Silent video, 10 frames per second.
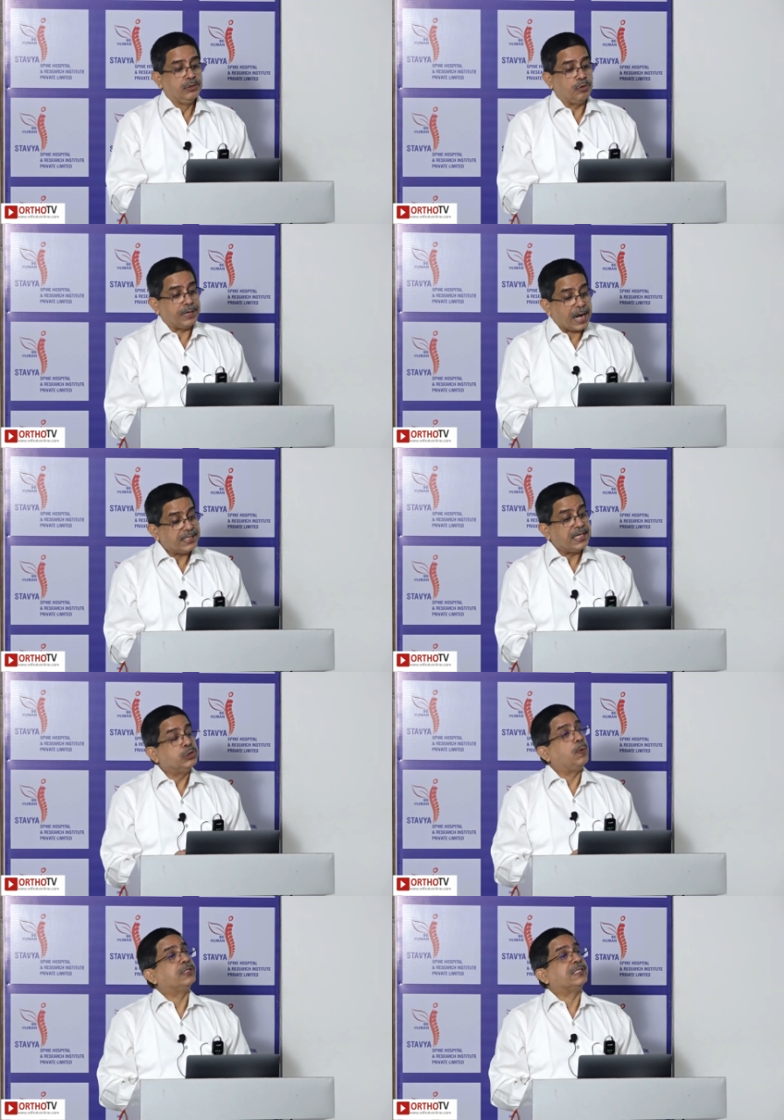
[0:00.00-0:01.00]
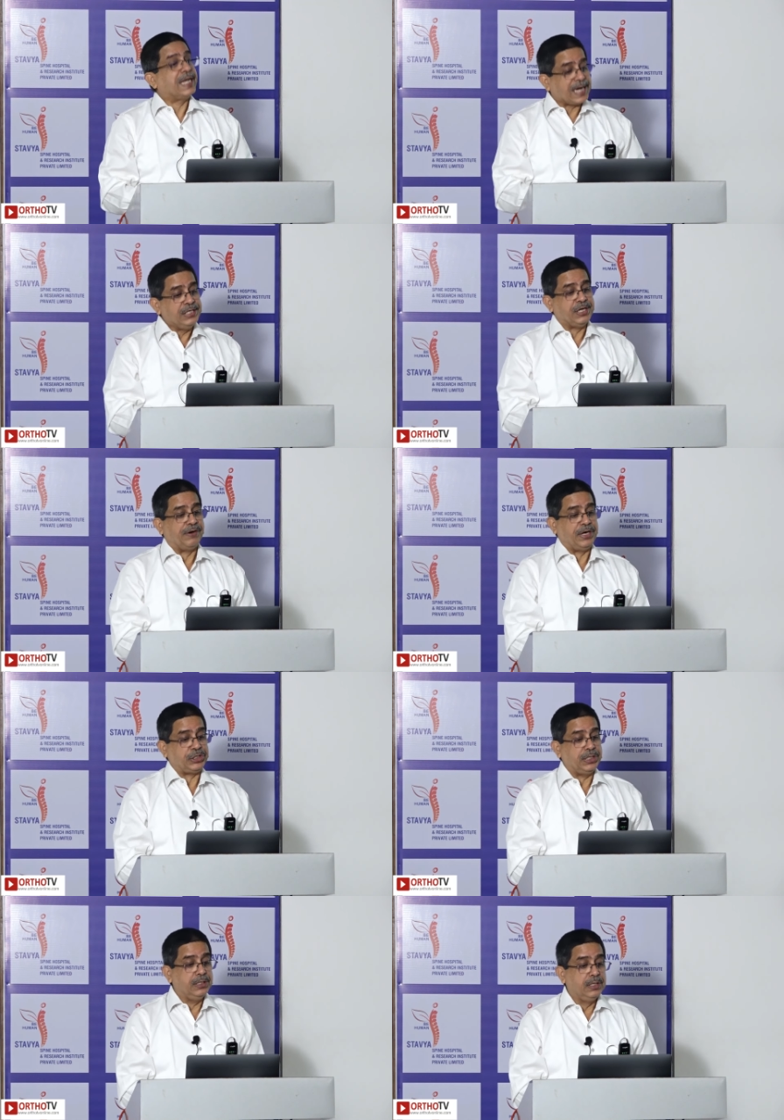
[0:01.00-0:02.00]
So Renaissance was the second
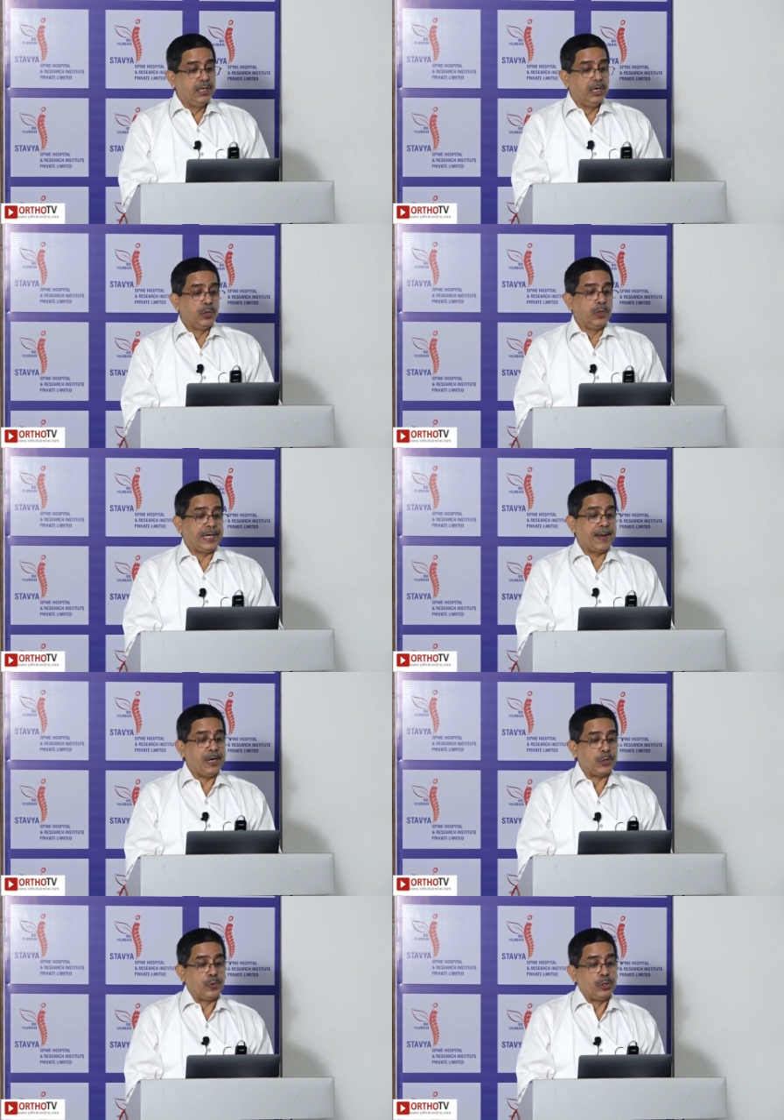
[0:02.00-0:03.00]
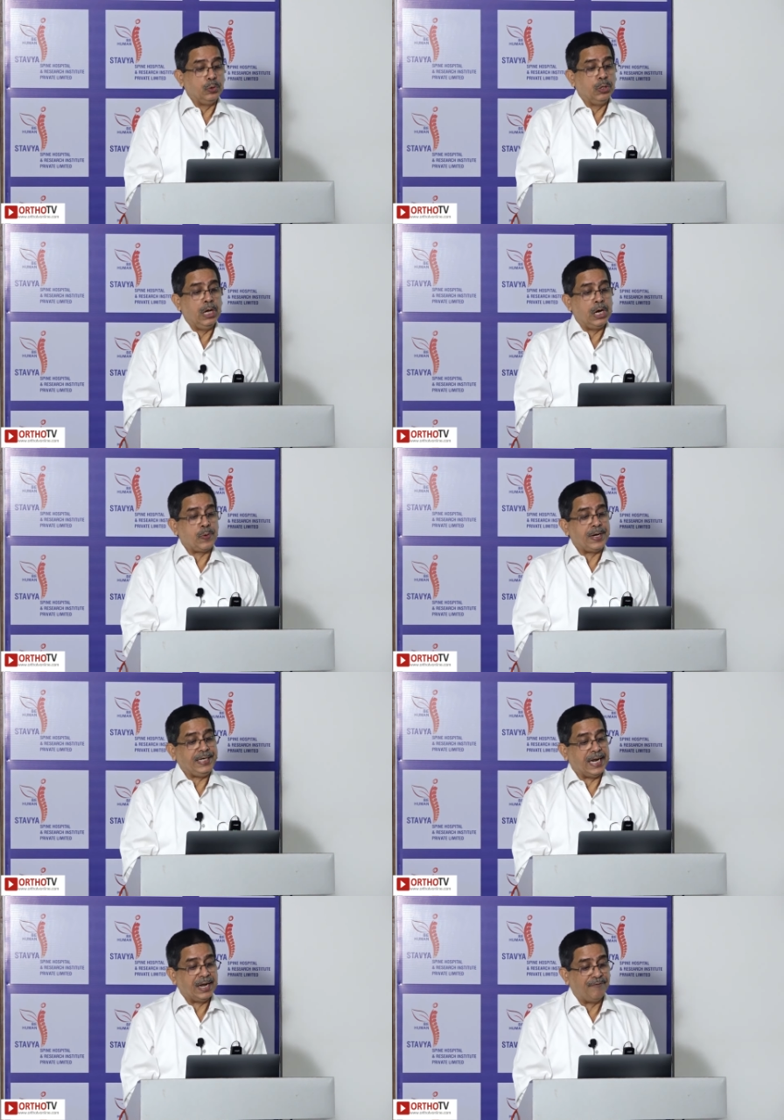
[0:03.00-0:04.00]
generation, came in
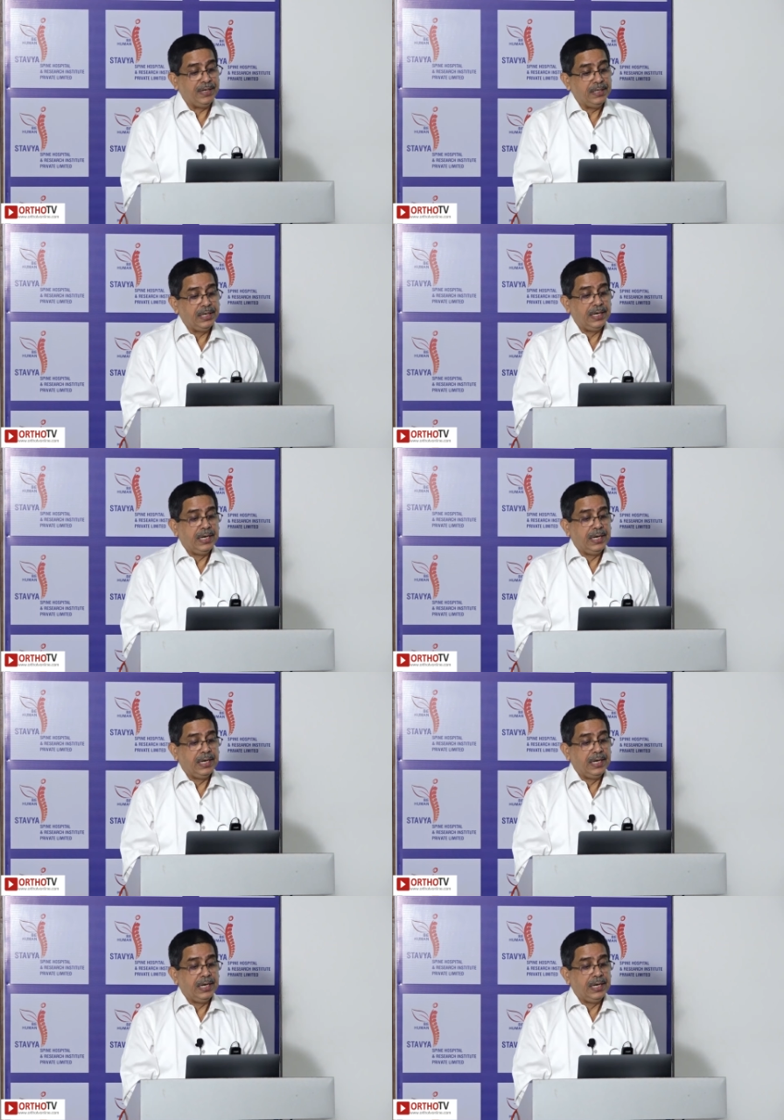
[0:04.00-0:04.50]
2011.